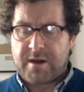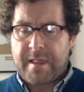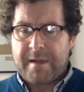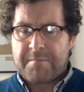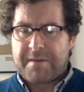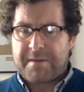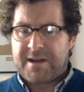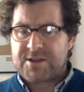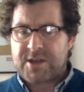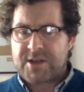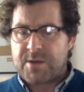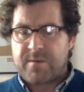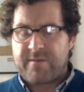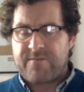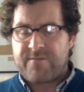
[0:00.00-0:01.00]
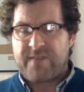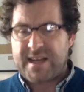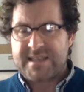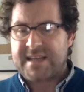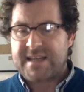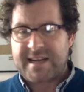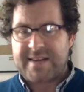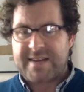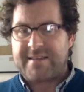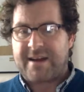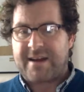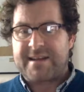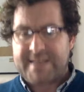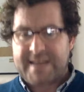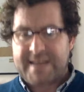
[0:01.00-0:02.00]
but actually you're investing in the
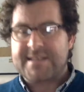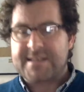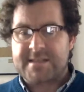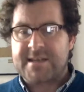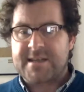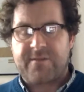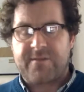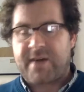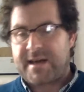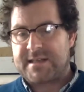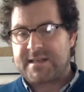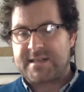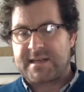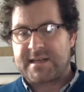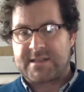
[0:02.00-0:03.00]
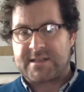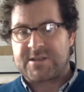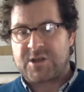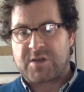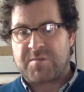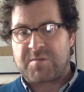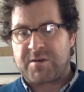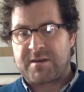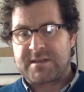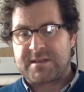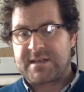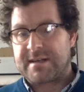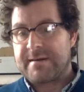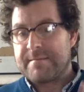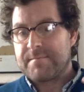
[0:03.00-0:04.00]
identity of Hastings as a
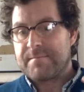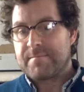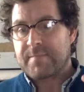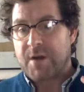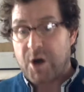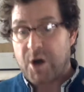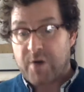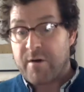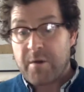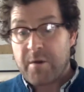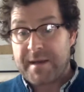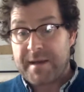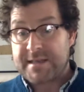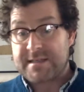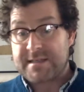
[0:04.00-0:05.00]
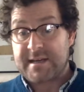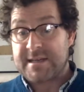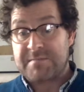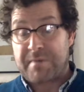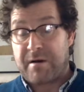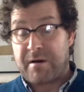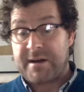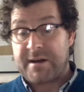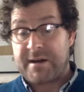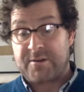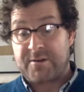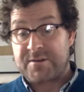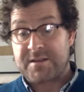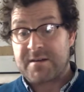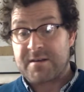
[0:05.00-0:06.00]
community. Are our best days behind
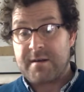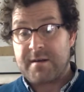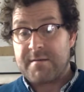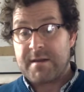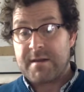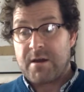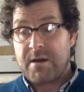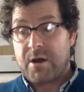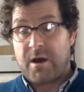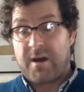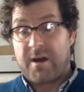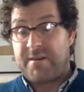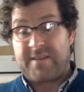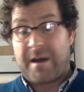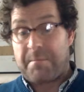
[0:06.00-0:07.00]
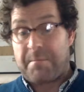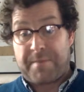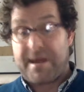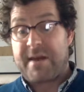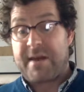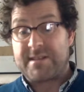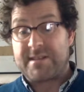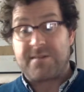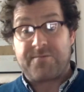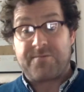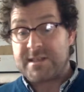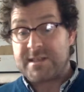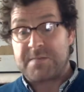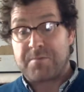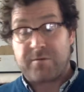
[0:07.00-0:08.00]
us? and that pier is a
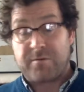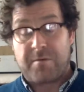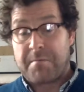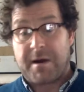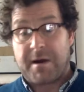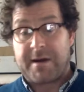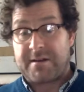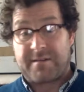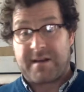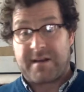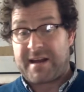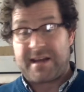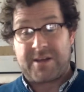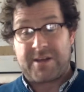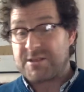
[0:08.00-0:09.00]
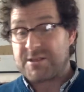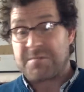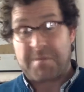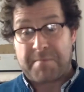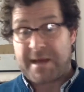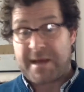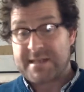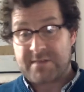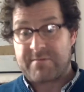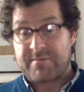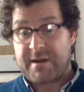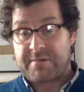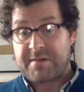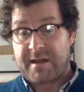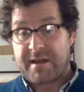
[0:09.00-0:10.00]
visible reminder that it used to be better
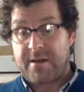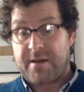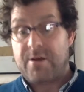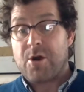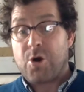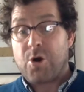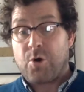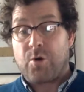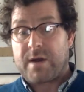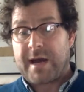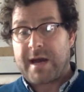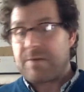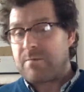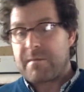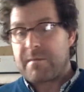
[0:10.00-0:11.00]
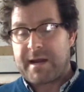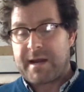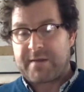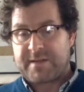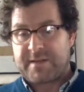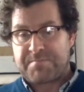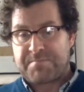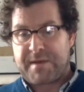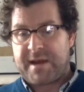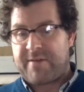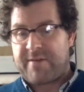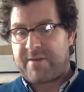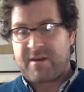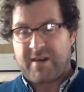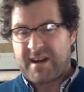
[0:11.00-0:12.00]
around here? Or can we make this
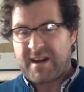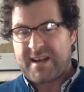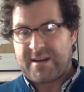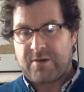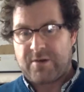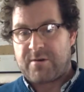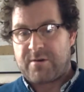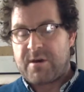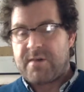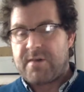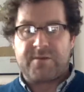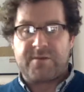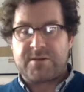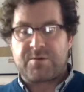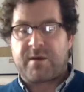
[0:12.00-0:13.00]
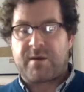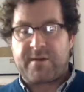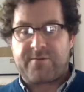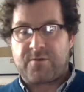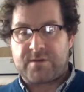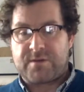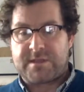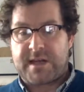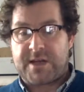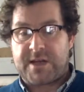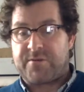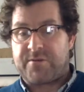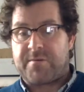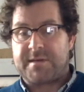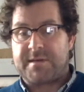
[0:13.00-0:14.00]
pier an icon for the 21st
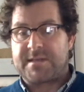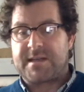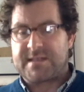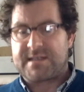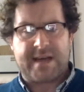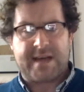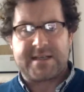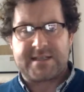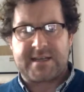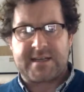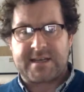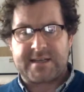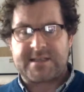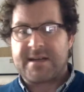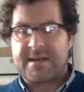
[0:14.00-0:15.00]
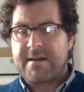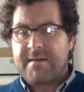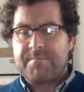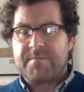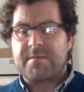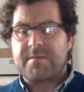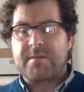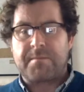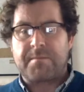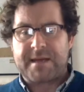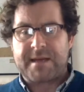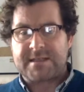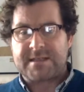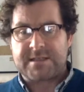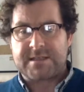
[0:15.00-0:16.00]
century which says Hastings, the
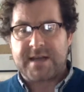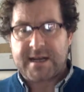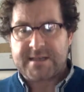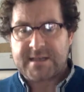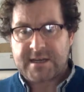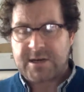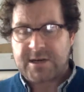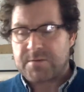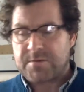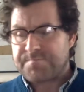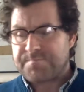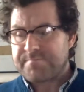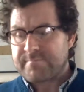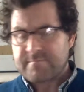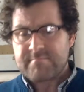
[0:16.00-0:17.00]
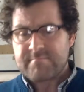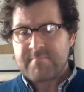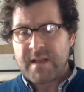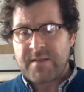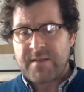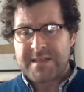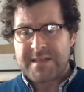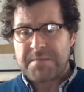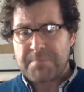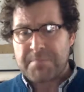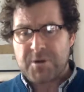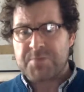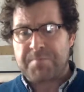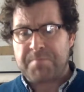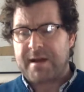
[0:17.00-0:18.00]
best is yet to come? That's a
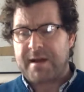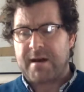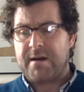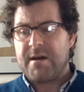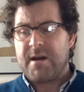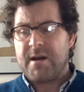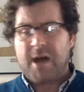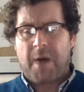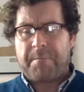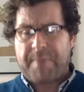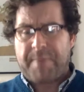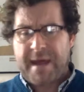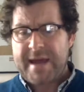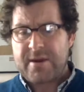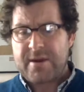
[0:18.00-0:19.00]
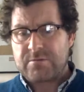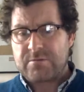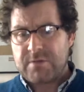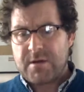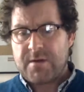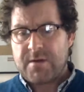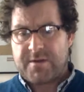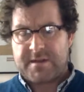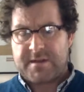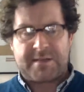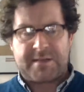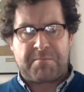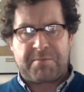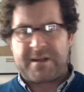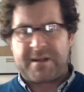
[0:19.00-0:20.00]
much bigger appeal than
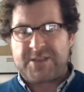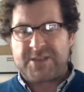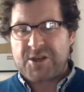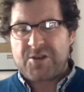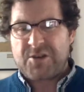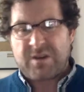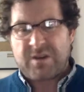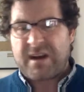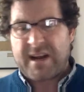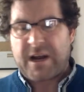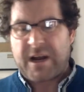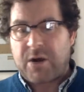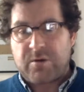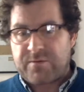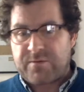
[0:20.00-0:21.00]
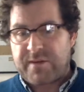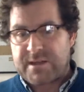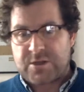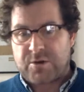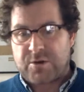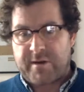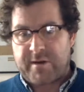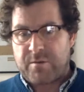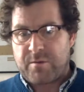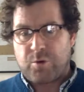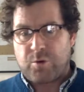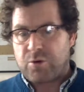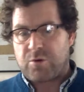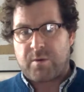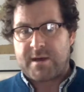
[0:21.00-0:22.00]
simply do you like old Victorian
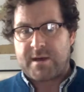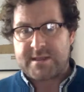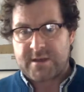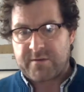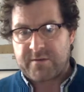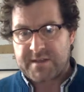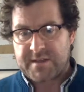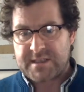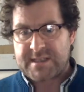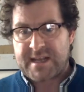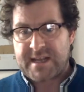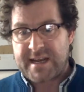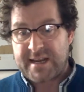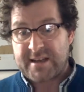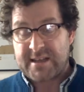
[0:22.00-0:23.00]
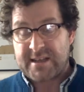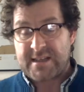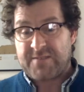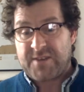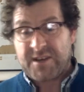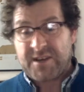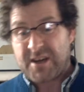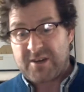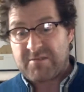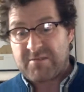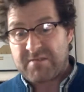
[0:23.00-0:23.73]
walkways over the sea? Because if you don't,